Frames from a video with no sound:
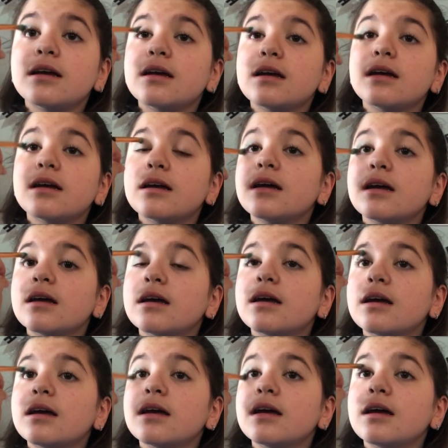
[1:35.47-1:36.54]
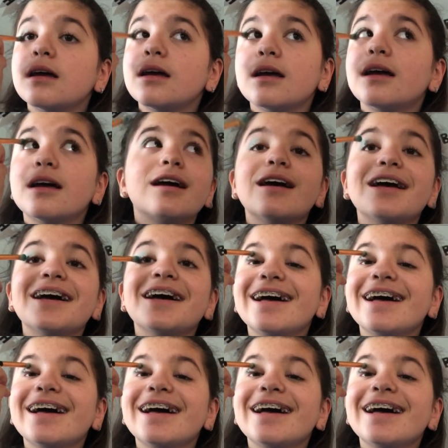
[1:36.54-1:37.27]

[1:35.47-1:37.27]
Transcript: [no speech]